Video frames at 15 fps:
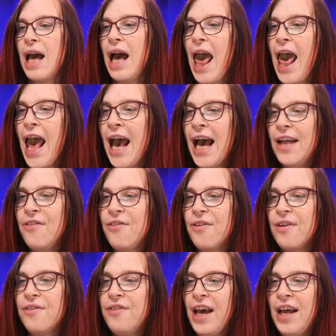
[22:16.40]
And
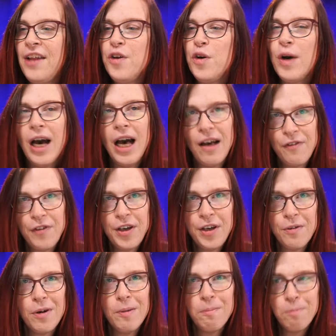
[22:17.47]
then you have here
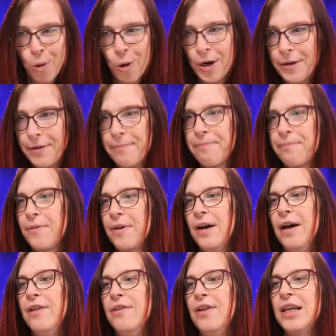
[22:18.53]
a port.
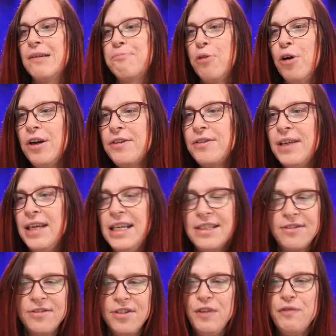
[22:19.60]
Now the port is
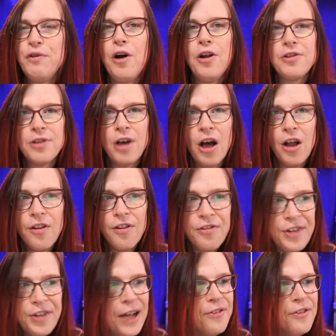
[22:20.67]
default on
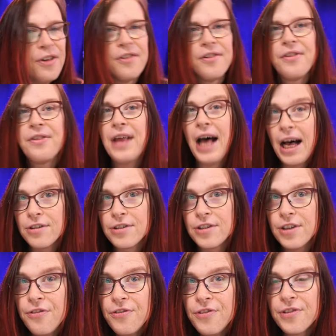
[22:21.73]

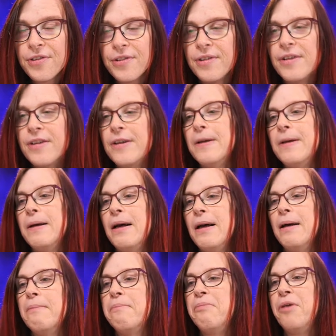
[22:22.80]
10,000,
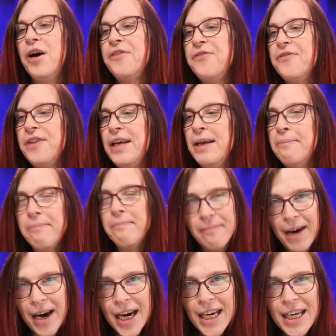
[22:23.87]
but in
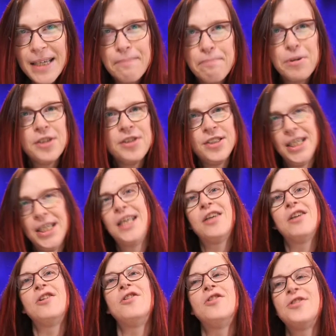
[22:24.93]
my
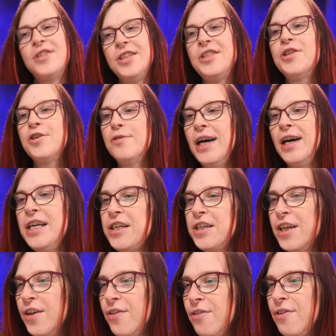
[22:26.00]
particular
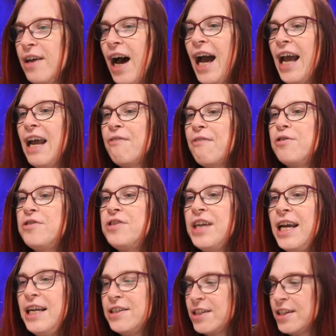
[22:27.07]
situation, I have to
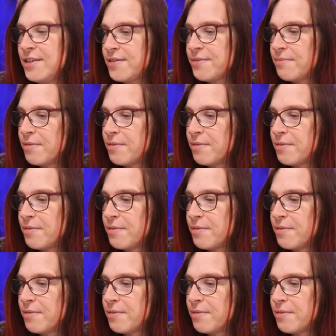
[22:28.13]
change it